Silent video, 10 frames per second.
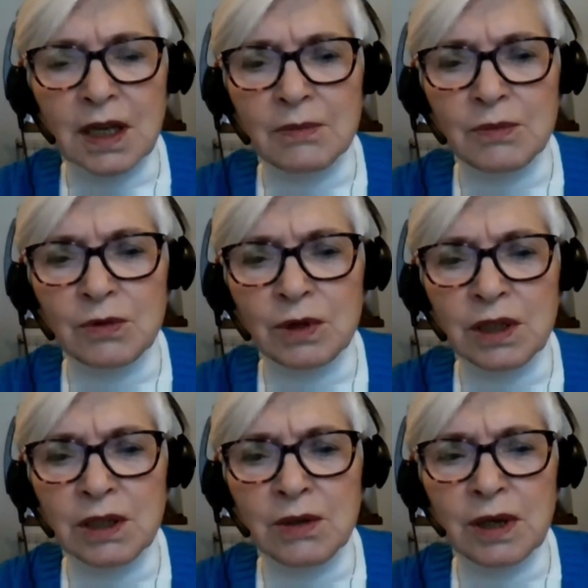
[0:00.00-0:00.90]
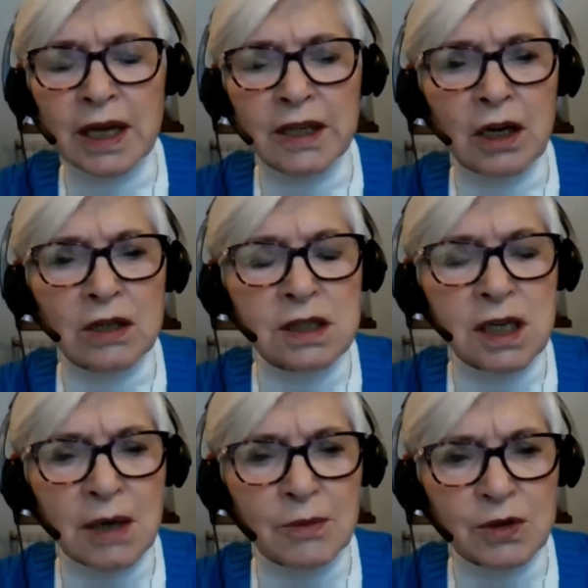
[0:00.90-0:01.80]
and Maria had
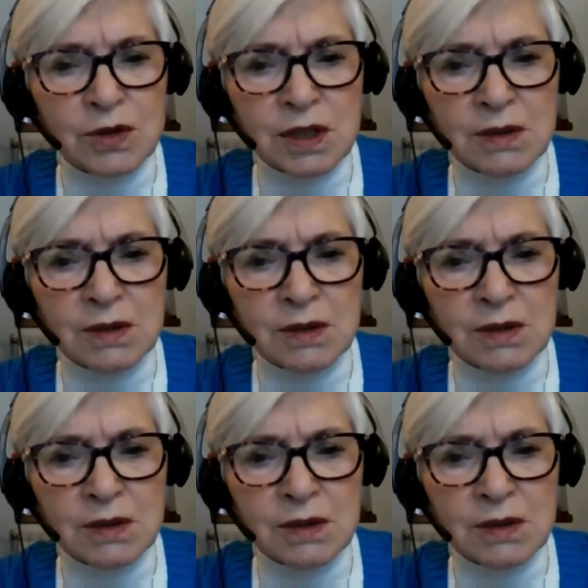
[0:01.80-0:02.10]
Alzheimer's,